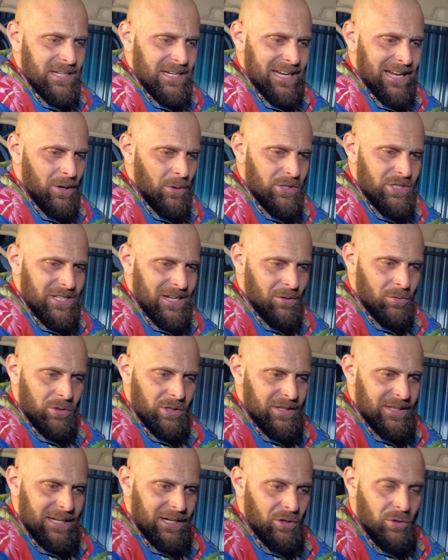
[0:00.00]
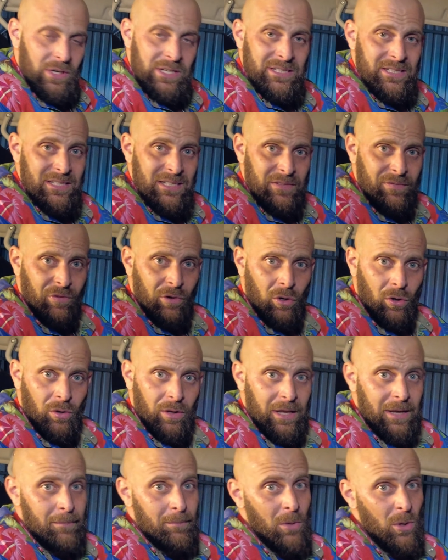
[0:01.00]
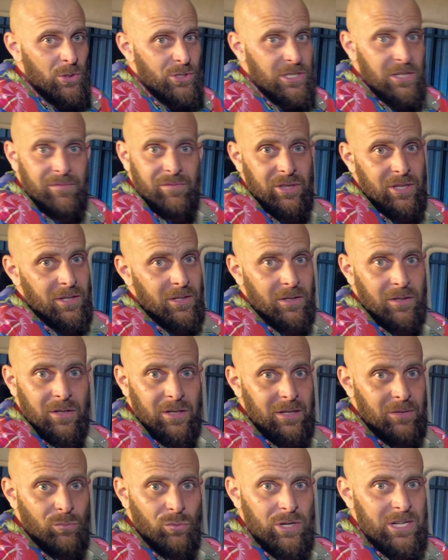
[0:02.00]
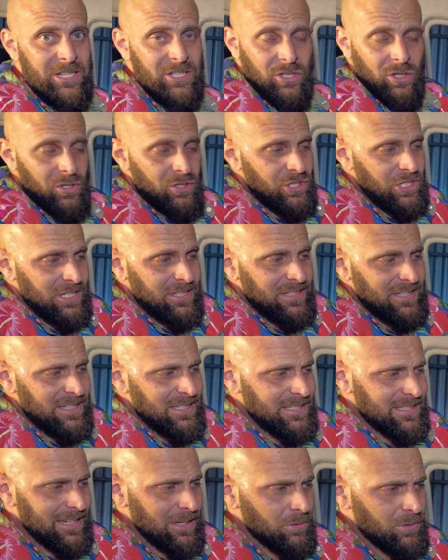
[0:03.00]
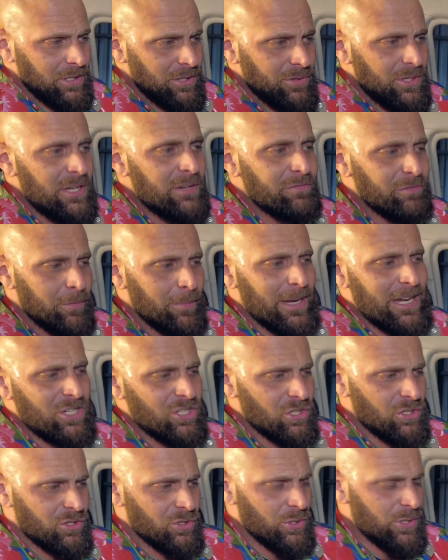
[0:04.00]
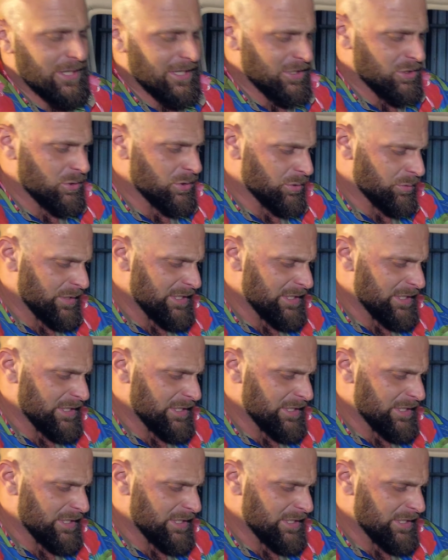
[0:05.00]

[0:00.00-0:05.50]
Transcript: and how it's not really that crazy difficult. And most of the research exists out there, the information, so you can do the